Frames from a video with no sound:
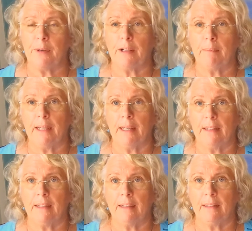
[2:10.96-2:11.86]

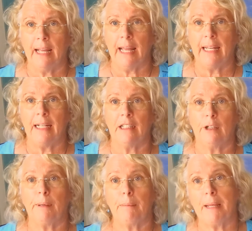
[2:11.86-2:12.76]
recommend adding a
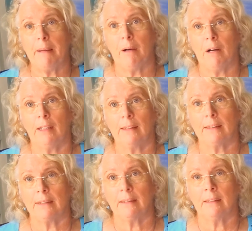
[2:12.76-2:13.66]
little bit of peat
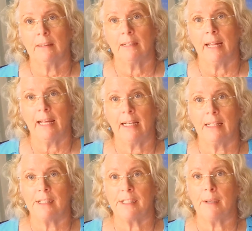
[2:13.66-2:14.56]
moss
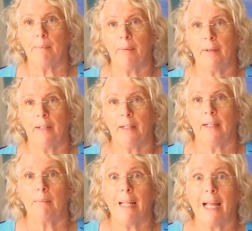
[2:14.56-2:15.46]
and some
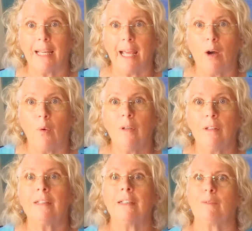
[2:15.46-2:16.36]
black cow,
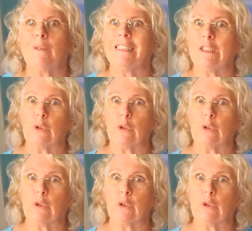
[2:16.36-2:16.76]
which is